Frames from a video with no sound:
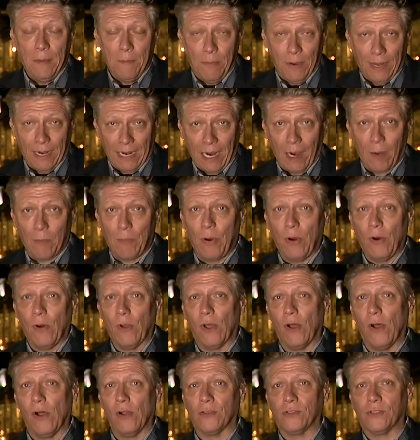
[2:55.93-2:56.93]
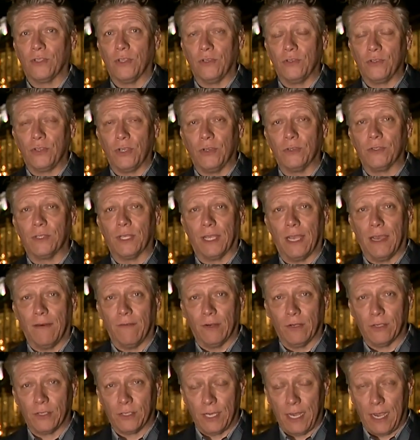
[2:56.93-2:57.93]
but our poll also shows that
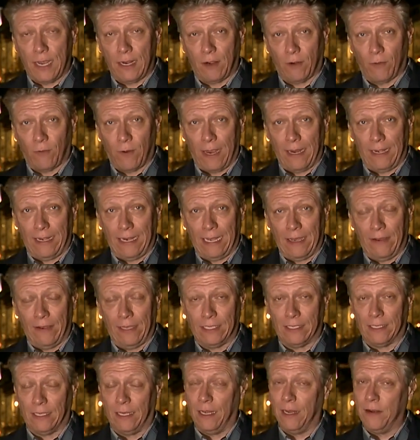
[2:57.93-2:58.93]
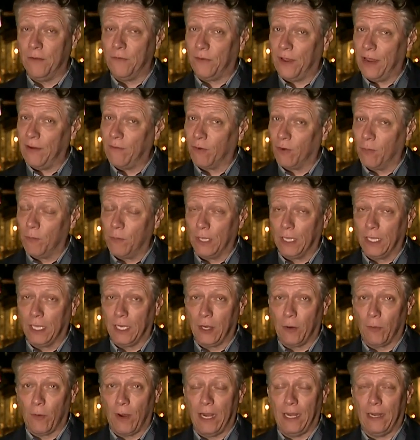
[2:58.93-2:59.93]
Governor Snyder right now has an
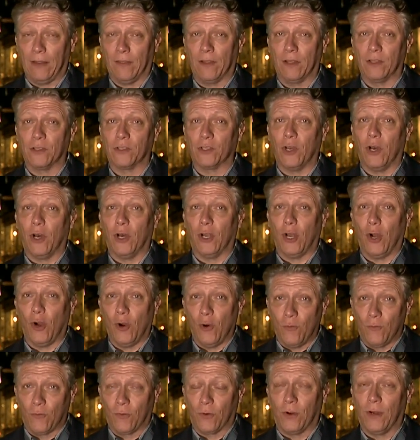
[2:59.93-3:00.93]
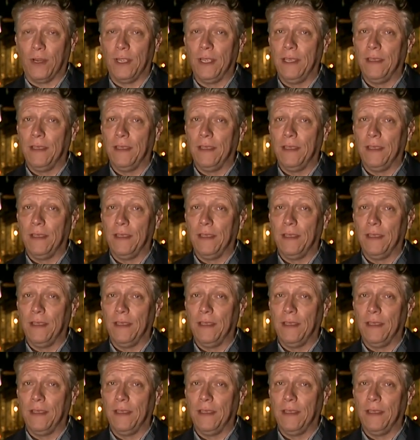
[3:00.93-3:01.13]
unfavorability rating that has gone over